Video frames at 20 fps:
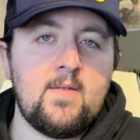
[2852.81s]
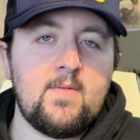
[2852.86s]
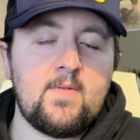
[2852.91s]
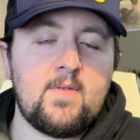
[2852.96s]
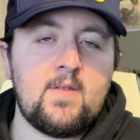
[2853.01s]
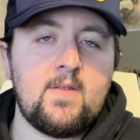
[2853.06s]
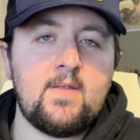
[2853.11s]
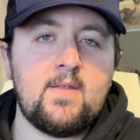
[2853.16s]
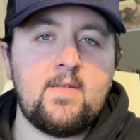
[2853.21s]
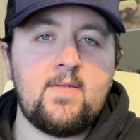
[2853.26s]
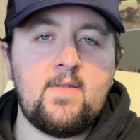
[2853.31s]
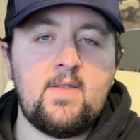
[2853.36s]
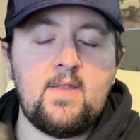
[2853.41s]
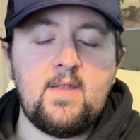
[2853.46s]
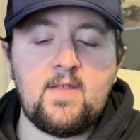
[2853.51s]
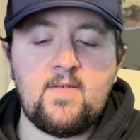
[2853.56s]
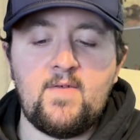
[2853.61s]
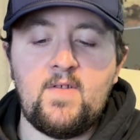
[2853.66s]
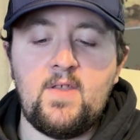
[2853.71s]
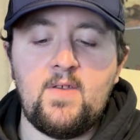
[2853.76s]
because
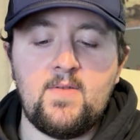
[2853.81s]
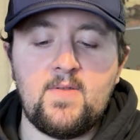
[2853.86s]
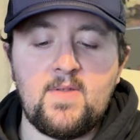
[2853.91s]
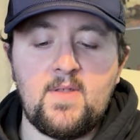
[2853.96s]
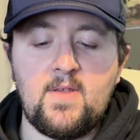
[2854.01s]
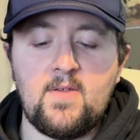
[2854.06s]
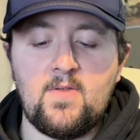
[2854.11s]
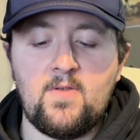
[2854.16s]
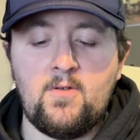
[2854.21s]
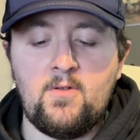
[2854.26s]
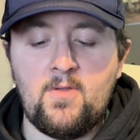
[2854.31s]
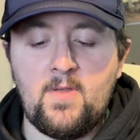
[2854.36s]
this video is getting a little